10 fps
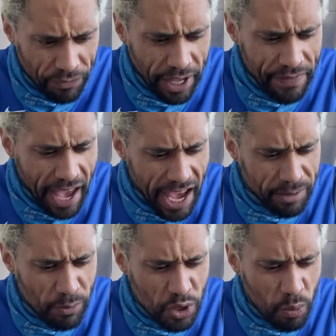and the
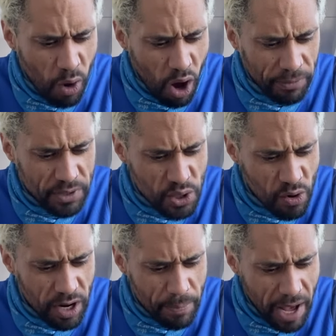animals who were often
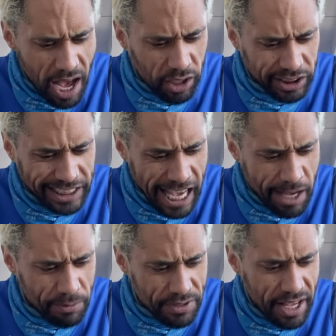torn apart on
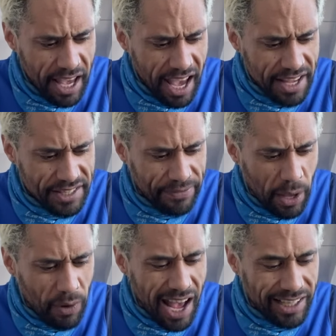tables as if
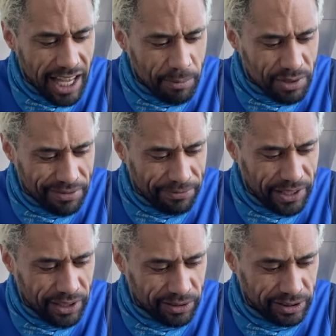they were unable to
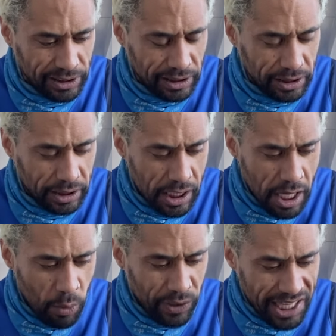feel.
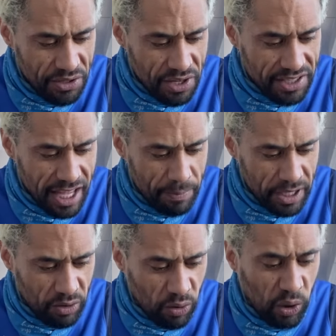We need to step
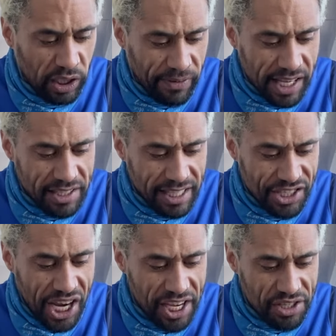in, all of us, and
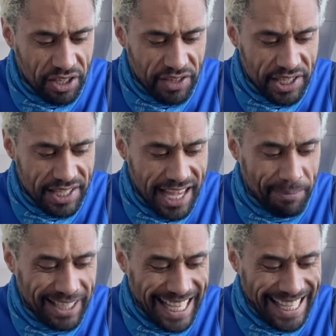change it. This is
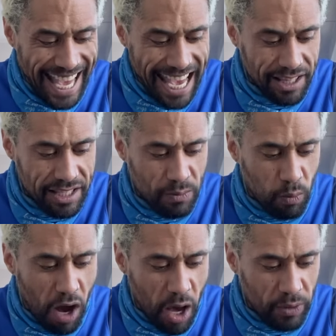happening again. That's
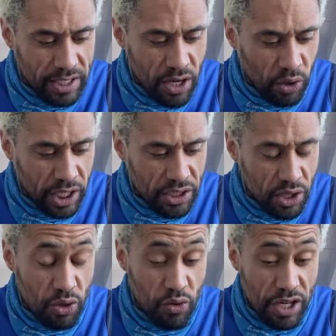why we're talking
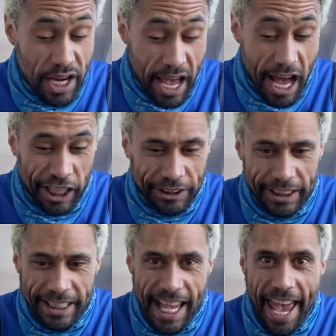to you now.
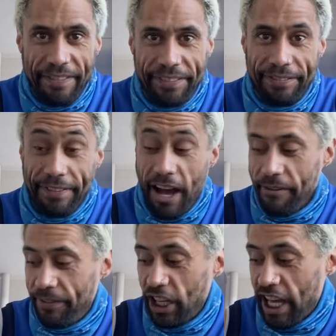And
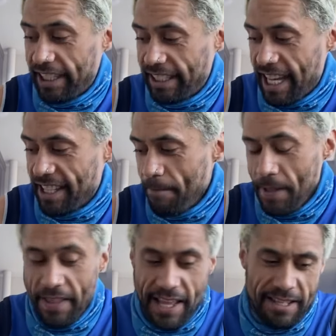I feel like
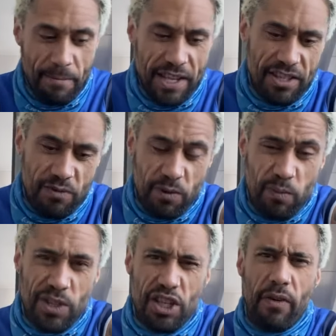that's a message with
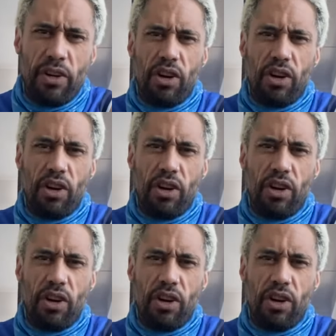what's going